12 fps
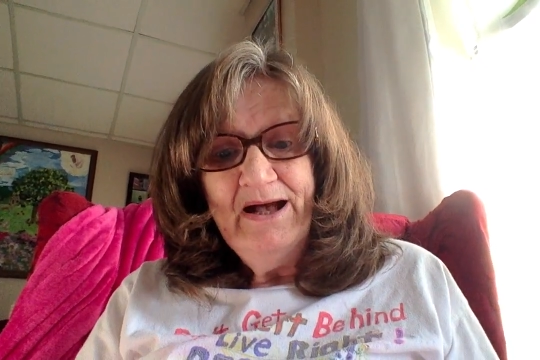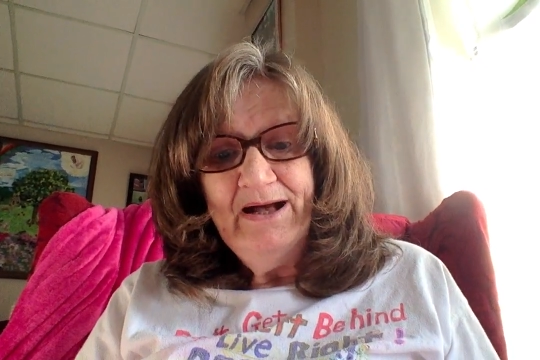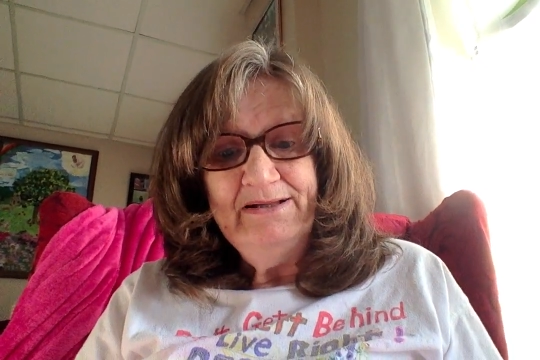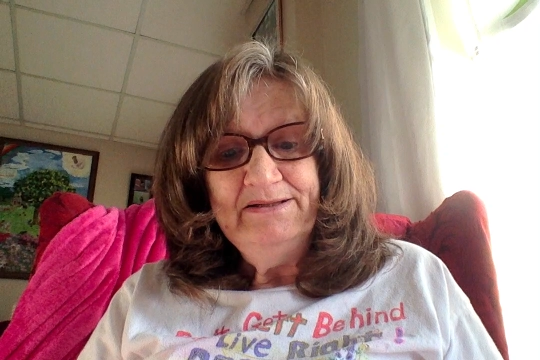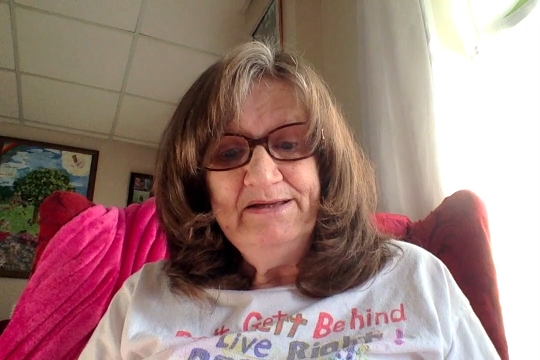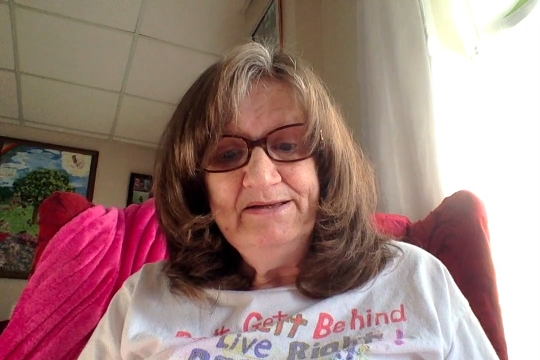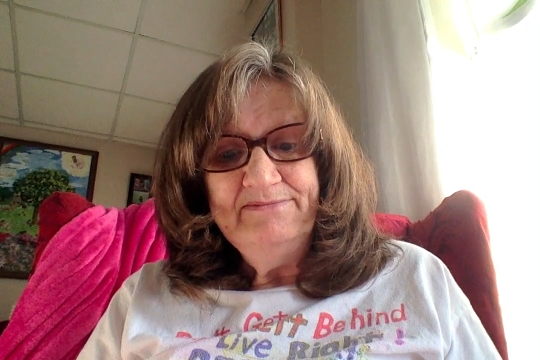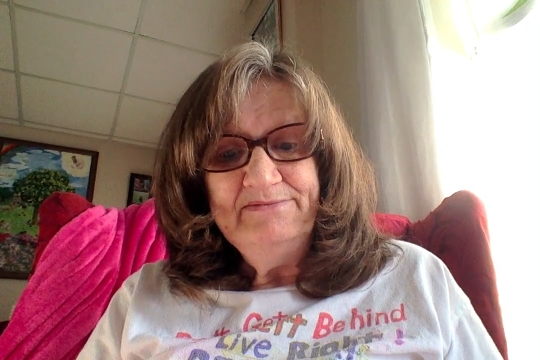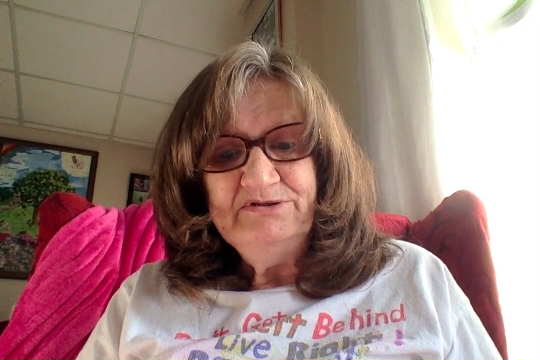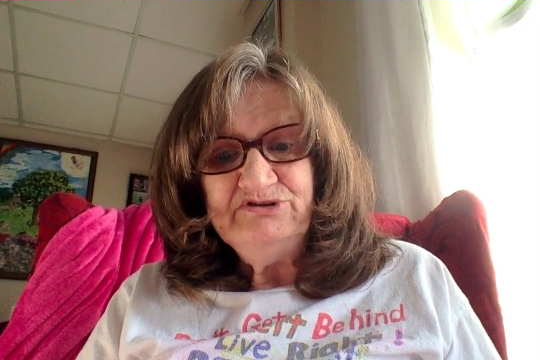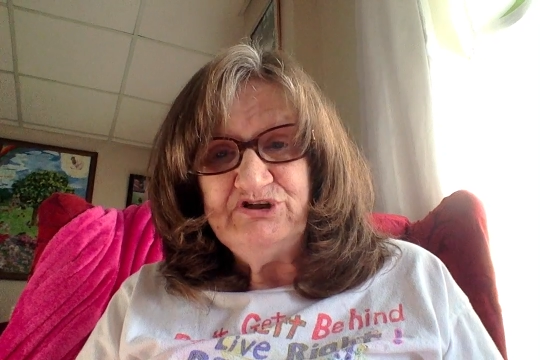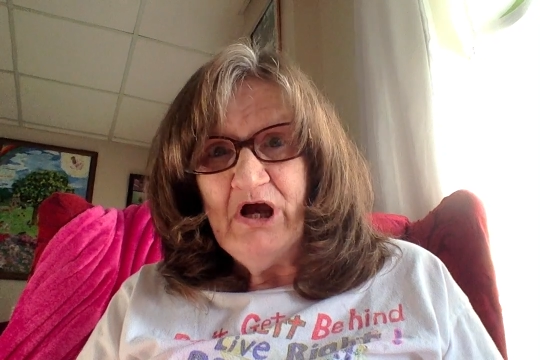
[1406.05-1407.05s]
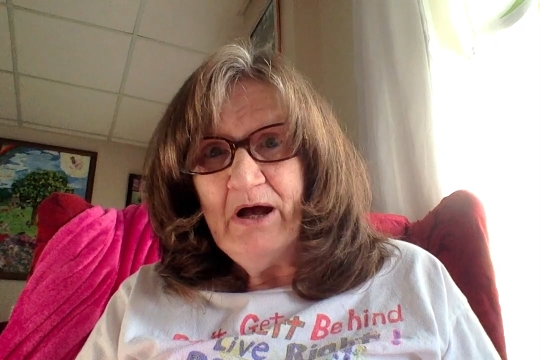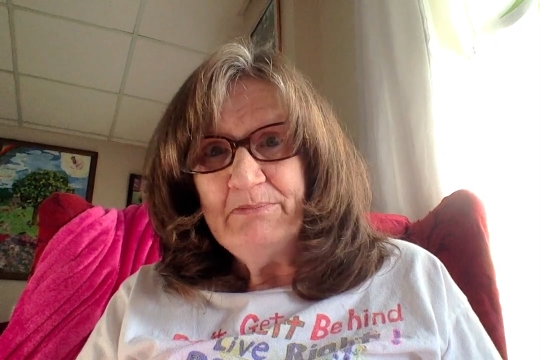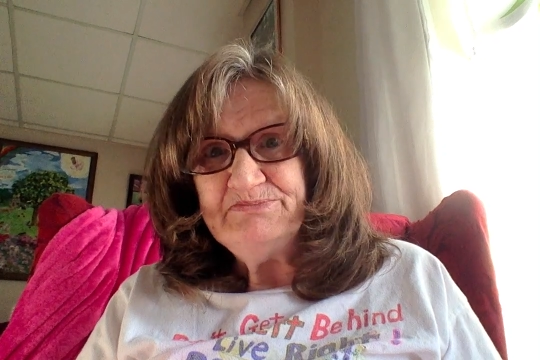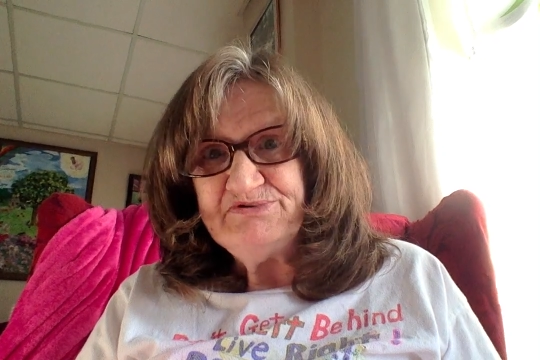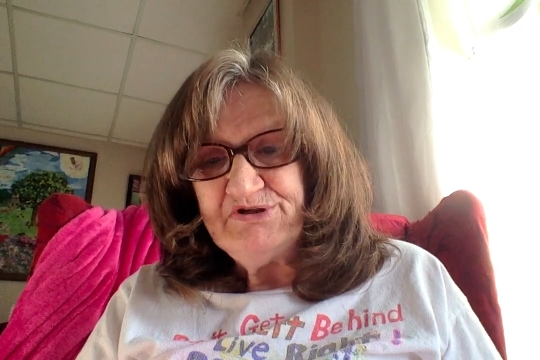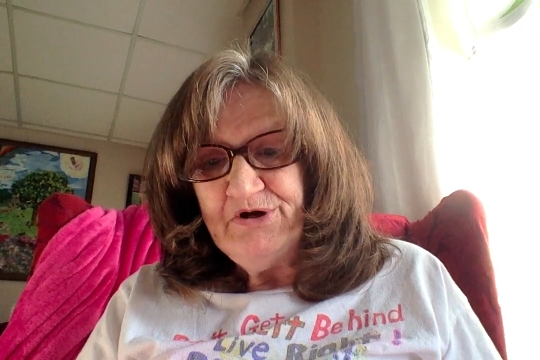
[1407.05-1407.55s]
I live in
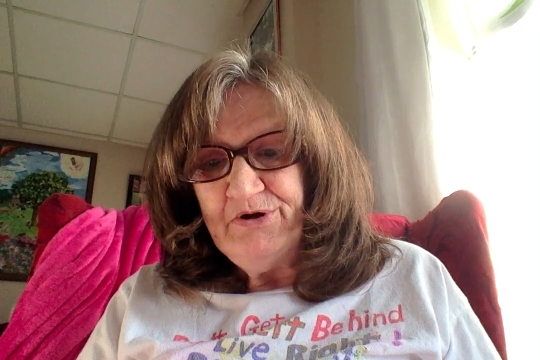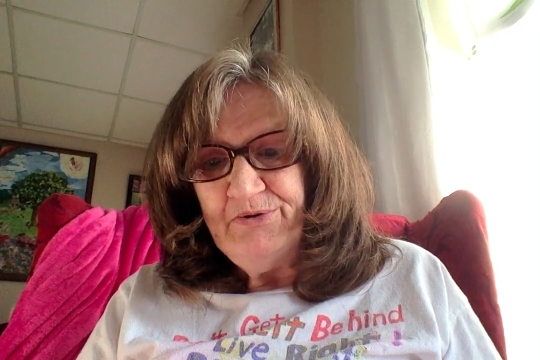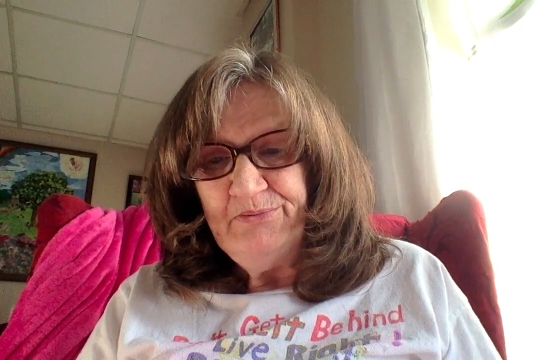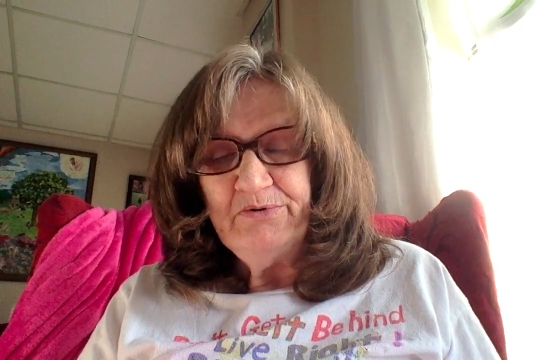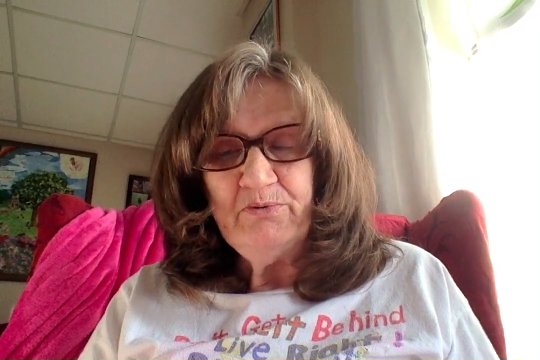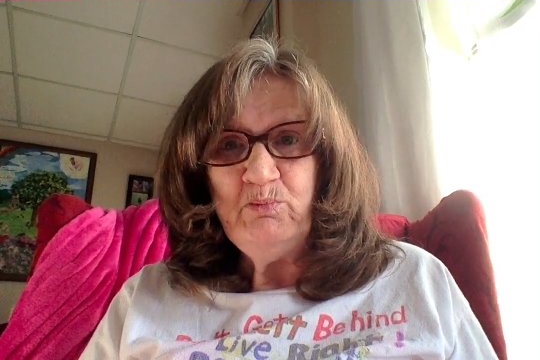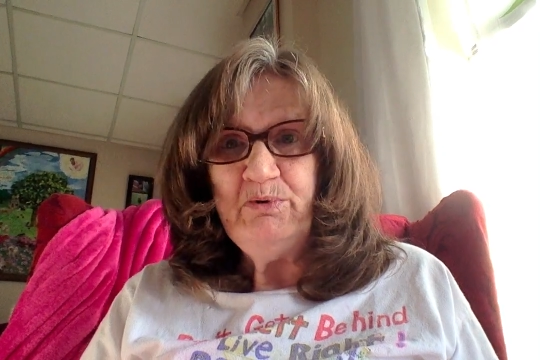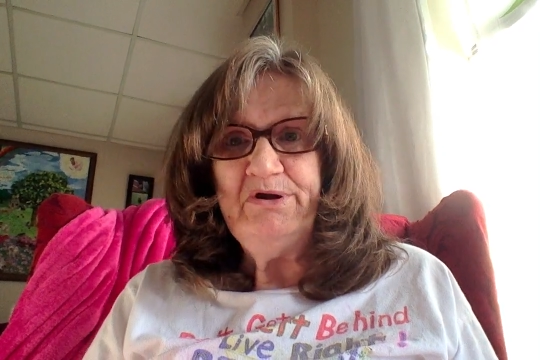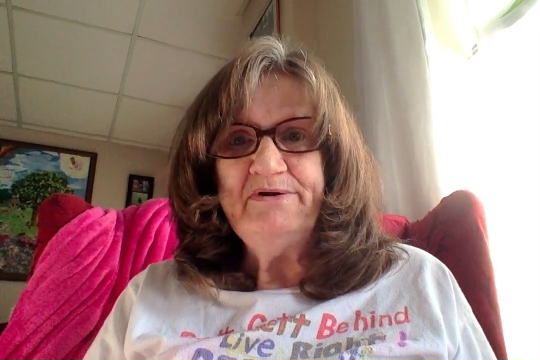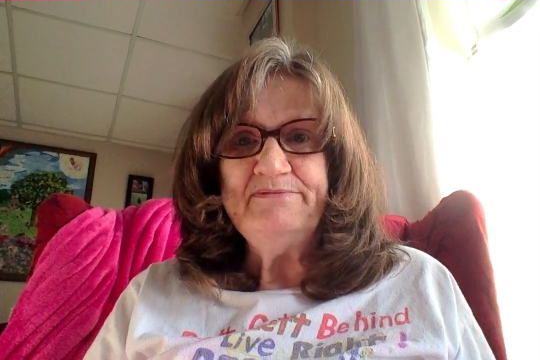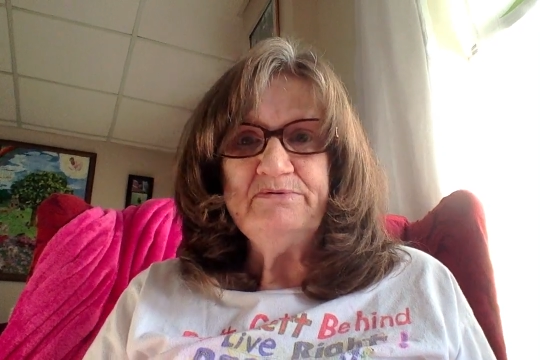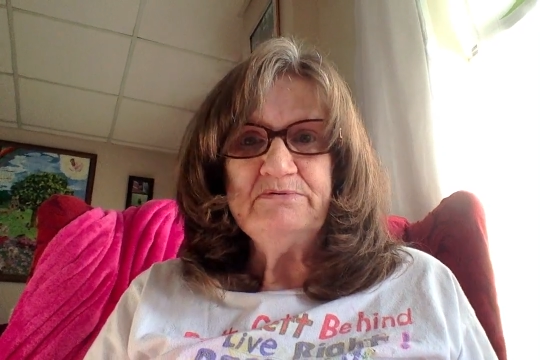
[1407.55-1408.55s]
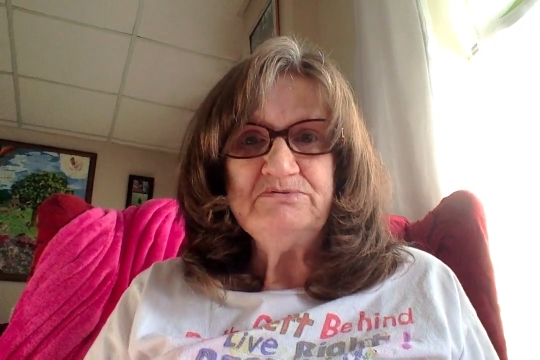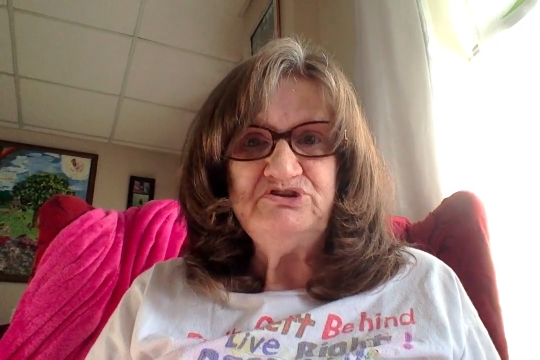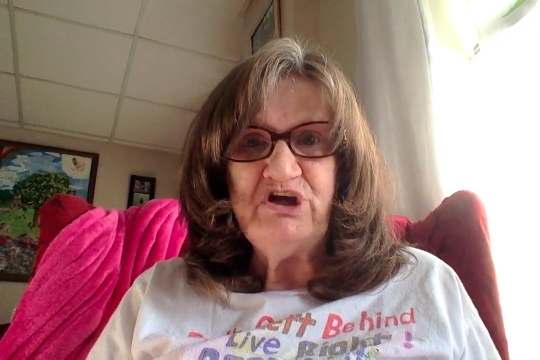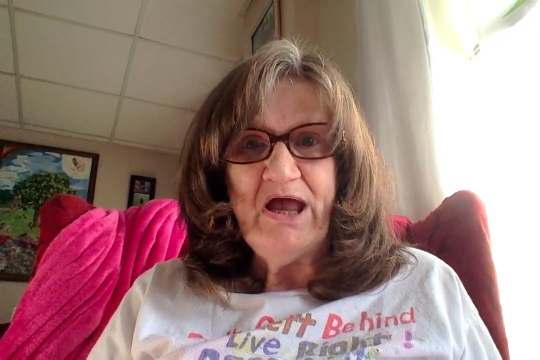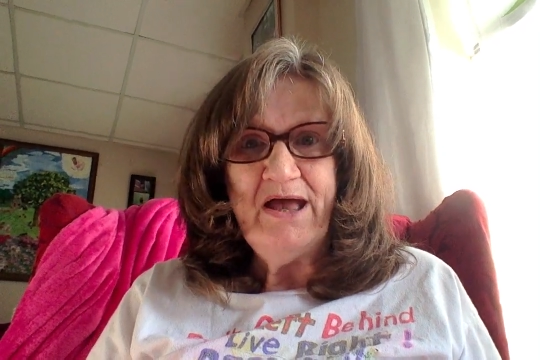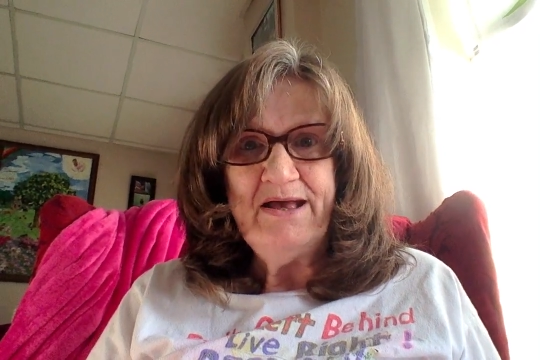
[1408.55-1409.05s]
Chop Zone or whatever,
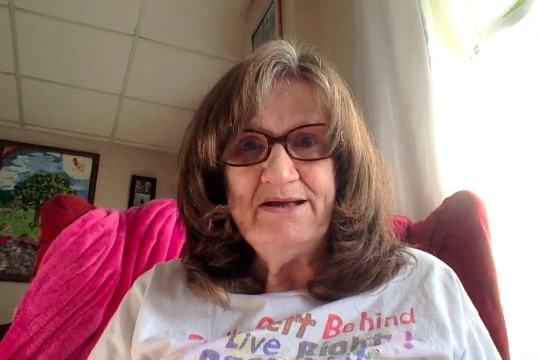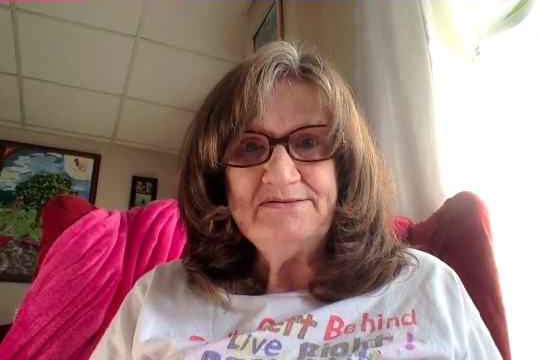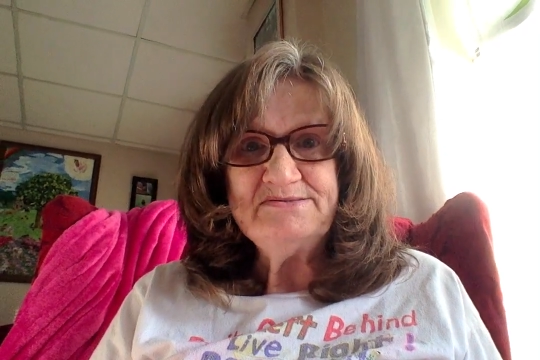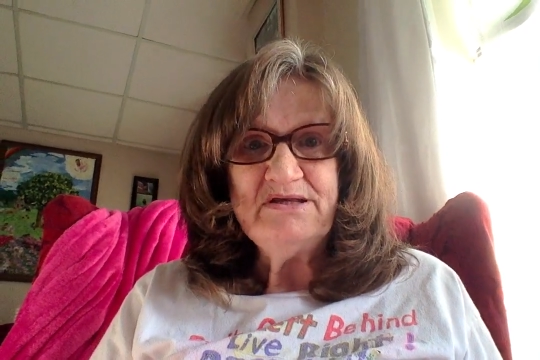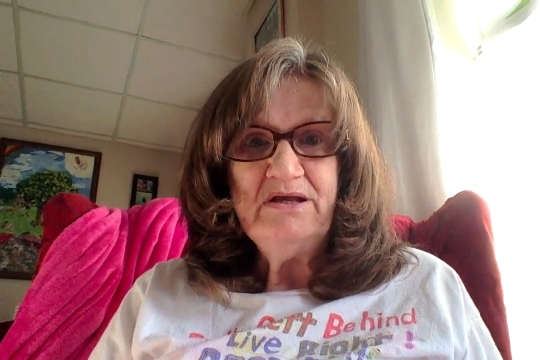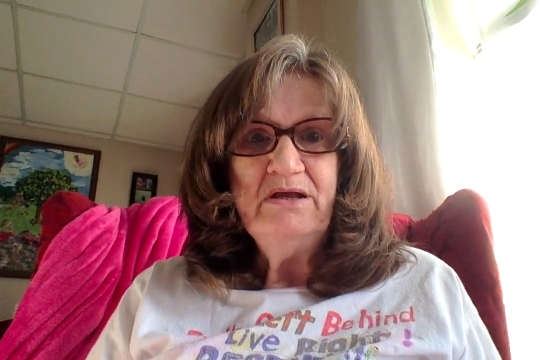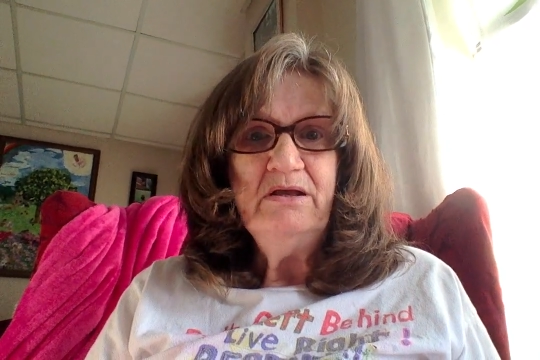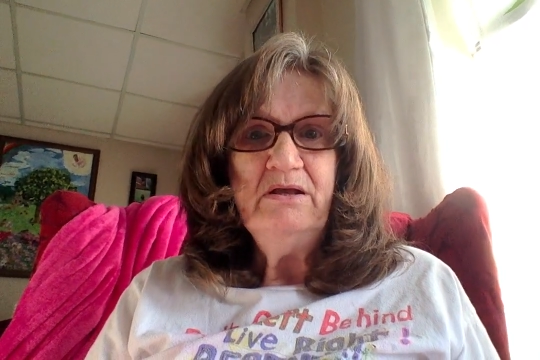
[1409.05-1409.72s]
Chaz,